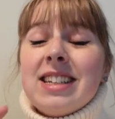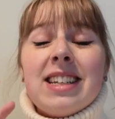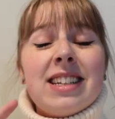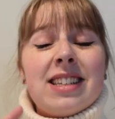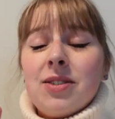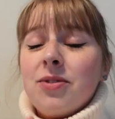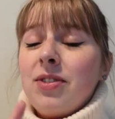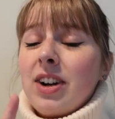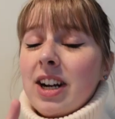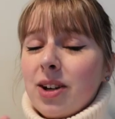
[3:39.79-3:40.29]

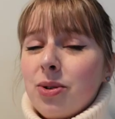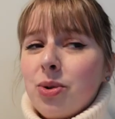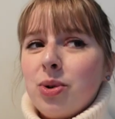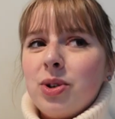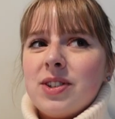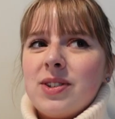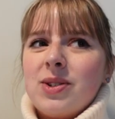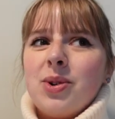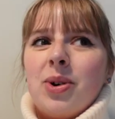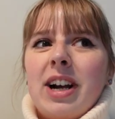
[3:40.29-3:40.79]
It's a very
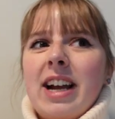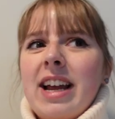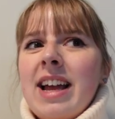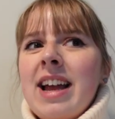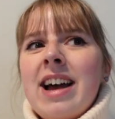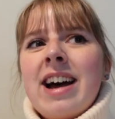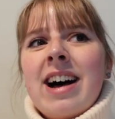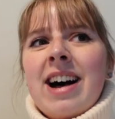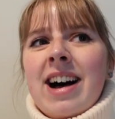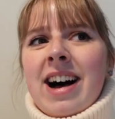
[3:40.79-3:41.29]
cool story.
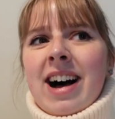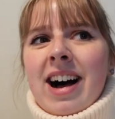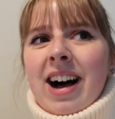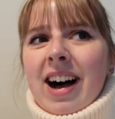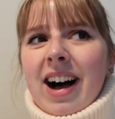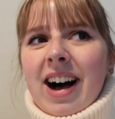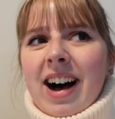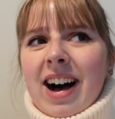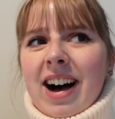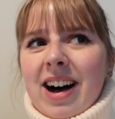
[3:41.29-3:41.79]

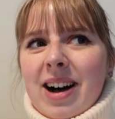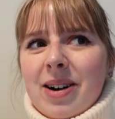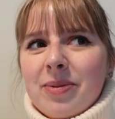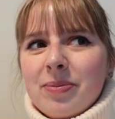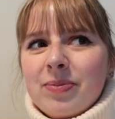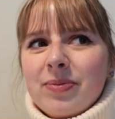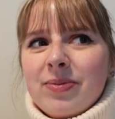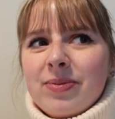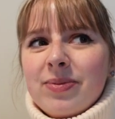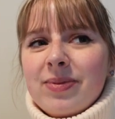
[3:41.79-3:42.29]

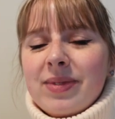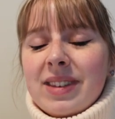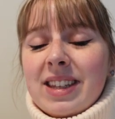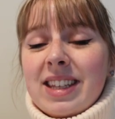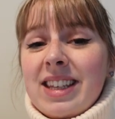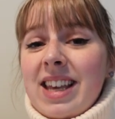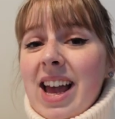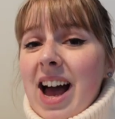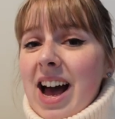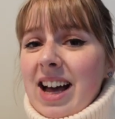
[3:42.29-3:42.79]

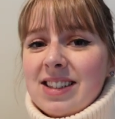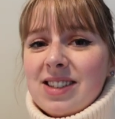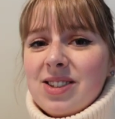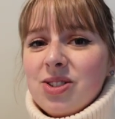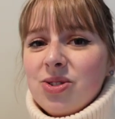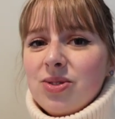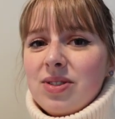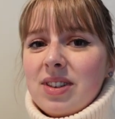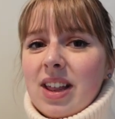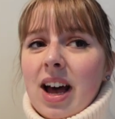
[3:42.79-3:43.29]
Yeah,
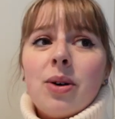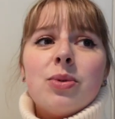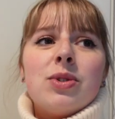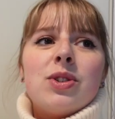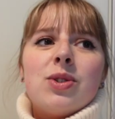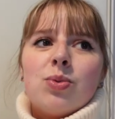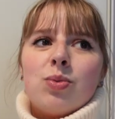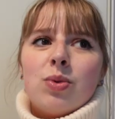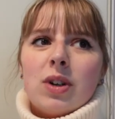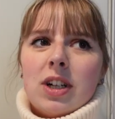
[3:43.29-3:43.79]
so that
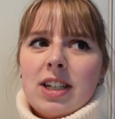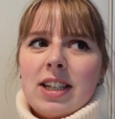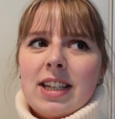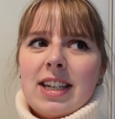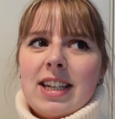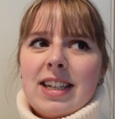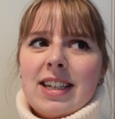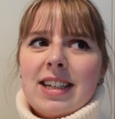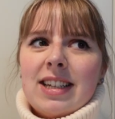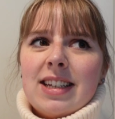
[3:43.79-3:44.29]
was
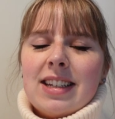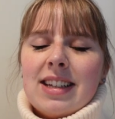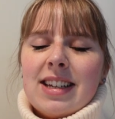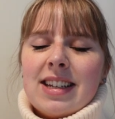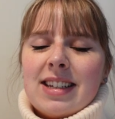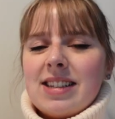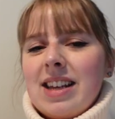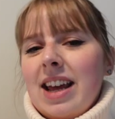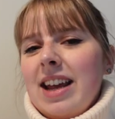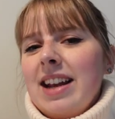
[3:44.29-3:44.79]
really
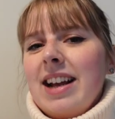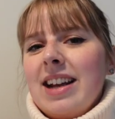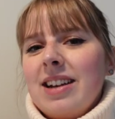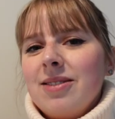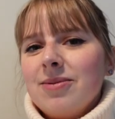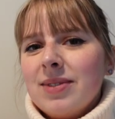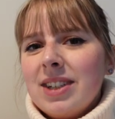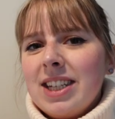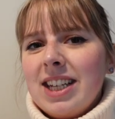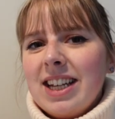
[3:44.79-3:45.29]

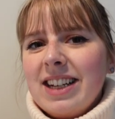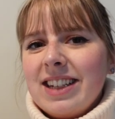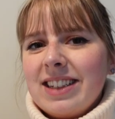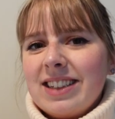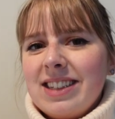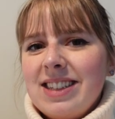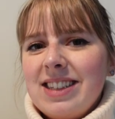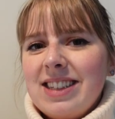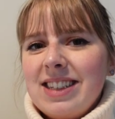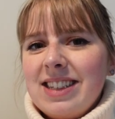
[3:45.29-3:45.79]
exciting, getting
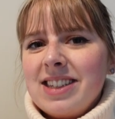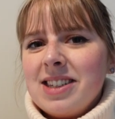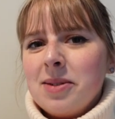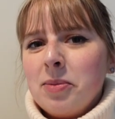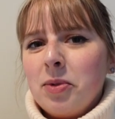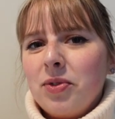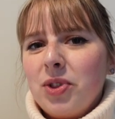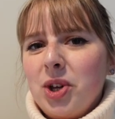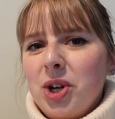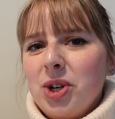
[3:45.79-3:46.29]
to see
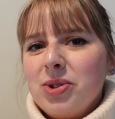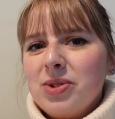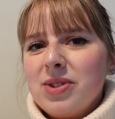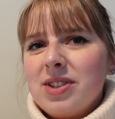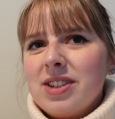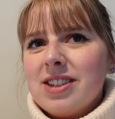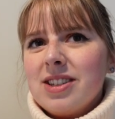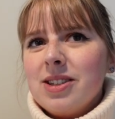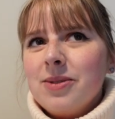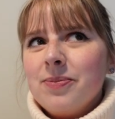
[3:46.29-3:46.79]
some of
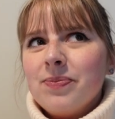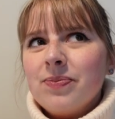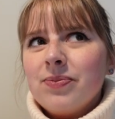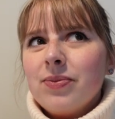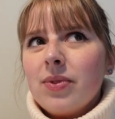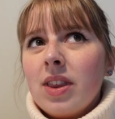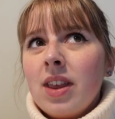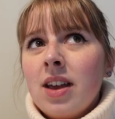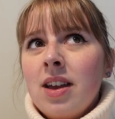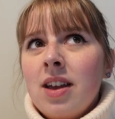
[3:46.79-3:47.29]
those
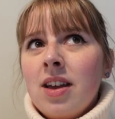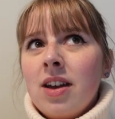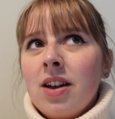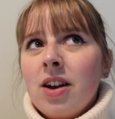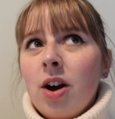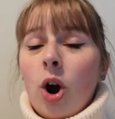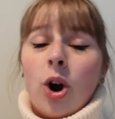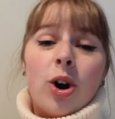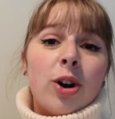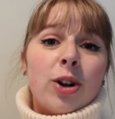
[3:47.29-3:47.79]

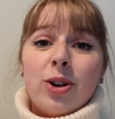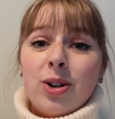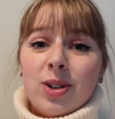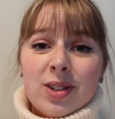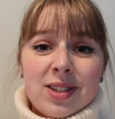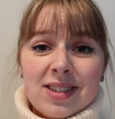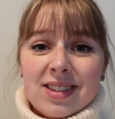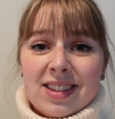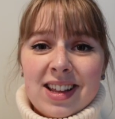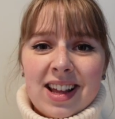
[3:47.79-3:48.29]

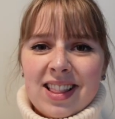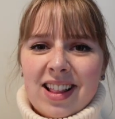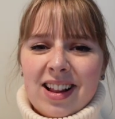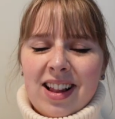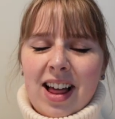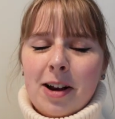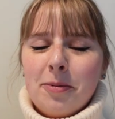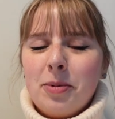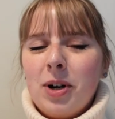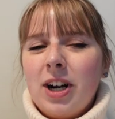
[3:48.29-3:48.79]
articles that the
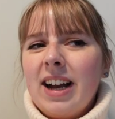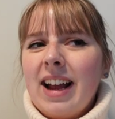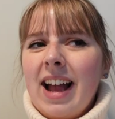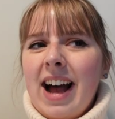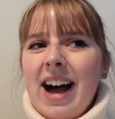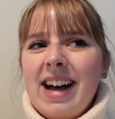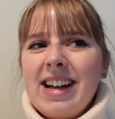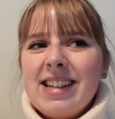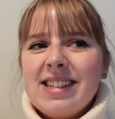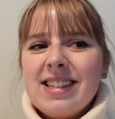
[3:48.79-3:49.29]
library
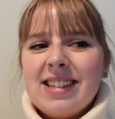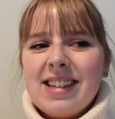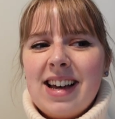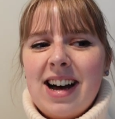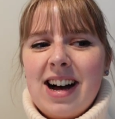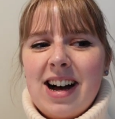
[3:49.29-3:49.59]
has.